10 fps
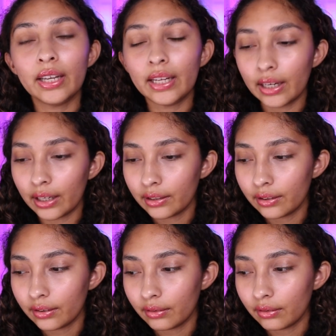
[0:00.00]

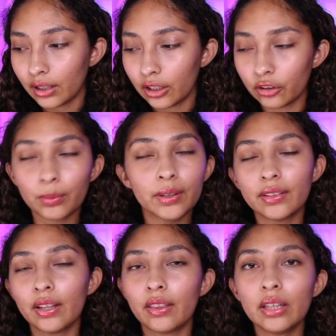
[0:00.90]
And I just want to
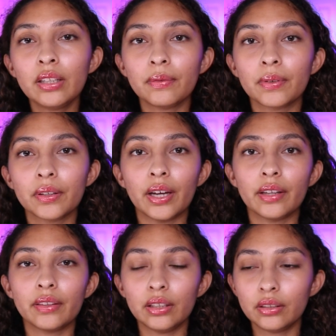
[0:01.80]
say thank you for
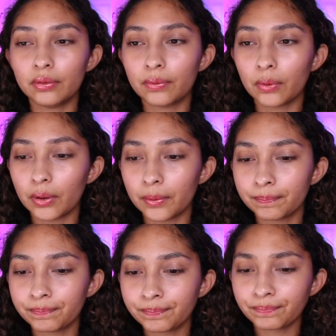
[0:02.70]
that. Thank you for
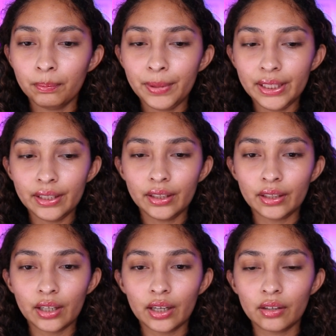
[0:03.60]

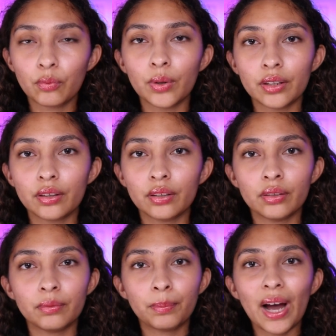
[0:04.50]
being kind of one of
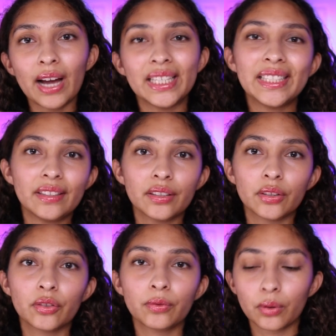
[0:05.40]
the
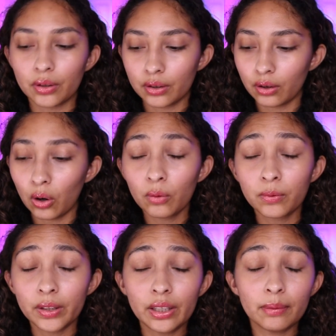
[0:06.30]
pioneers for
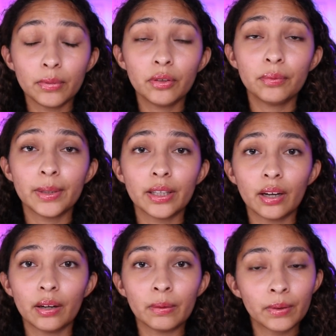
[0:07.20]
hopefully a movement
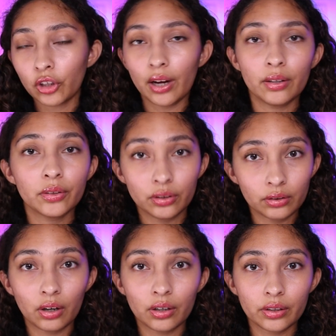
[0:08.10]
of child
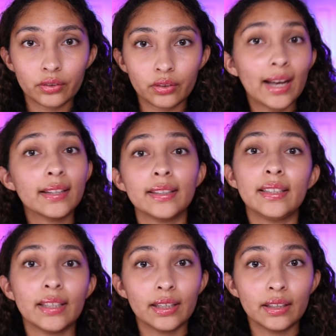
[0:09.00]
stars
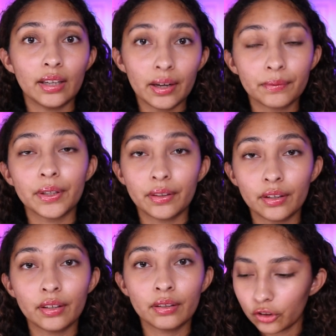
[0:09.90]
telling
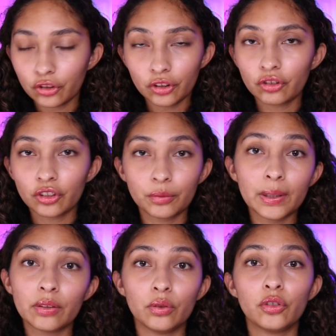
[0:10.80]
everything. She's just
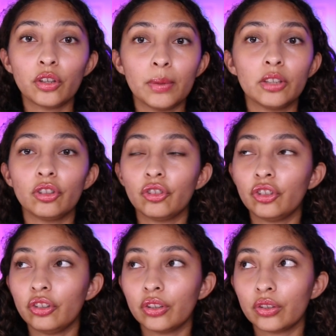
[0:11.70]
been through so much and
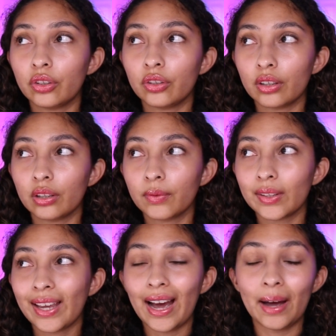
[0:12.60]
she just
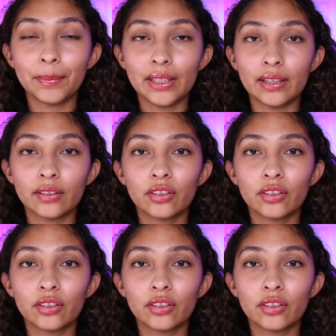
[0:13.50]
deserves happiness.